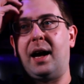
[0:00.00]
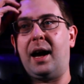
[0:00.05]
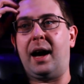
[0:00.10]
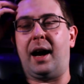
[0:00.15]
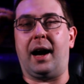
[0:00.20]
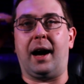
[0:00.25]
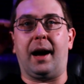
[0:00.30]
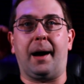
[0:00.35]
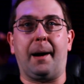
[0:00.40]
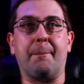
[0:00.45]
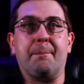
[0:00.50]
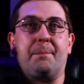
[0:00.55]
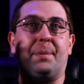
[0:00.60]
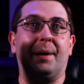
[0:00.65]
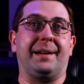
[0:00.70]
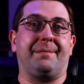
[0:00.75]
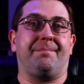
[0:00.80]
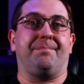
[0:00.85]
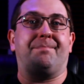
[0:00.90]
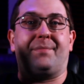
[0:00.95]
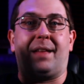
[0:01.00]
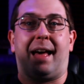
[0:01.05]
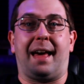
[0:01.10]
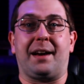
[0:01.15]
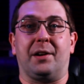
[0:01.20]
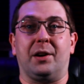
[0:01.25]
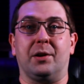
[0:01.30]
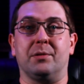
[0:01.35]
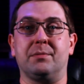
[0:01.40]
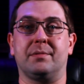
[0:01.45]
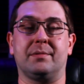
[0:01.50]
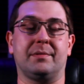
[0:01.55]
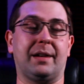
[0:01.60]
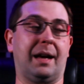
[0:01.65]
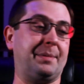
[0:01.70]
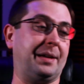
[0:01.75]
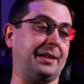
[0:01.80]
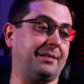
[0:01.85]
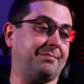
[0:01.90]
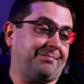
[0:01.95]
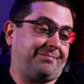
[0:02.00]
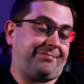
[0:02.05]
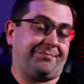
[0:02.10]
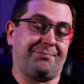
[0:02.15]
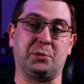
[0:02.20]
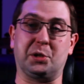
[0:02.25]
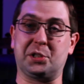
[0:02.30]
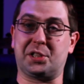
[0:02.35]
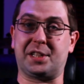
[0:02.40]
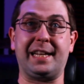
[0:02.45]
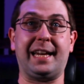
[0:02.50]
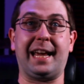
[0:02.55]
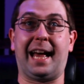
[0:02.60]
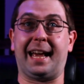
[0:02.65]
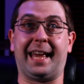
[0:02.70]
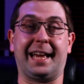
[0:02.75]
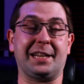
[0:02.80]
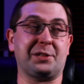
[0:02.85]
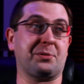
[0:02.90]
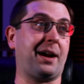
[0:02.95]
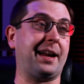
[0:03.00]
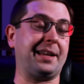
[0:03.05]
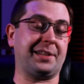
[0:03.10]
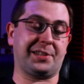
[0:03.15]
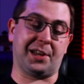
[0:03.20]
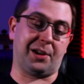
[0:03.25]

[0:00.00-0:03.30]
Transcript: um, but I don't know. I mean, we'll see, I guess, right?